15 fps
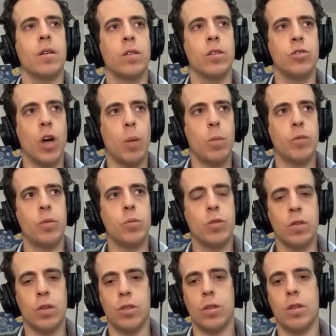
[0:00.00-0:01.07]
The job of the
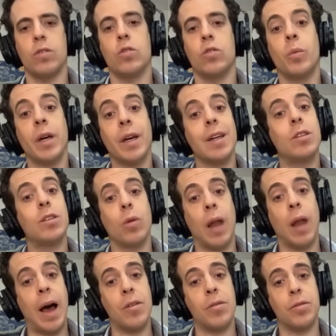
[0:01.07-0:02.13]
musician is to bring it to
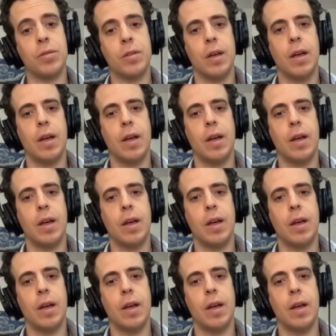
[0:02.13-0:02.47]
life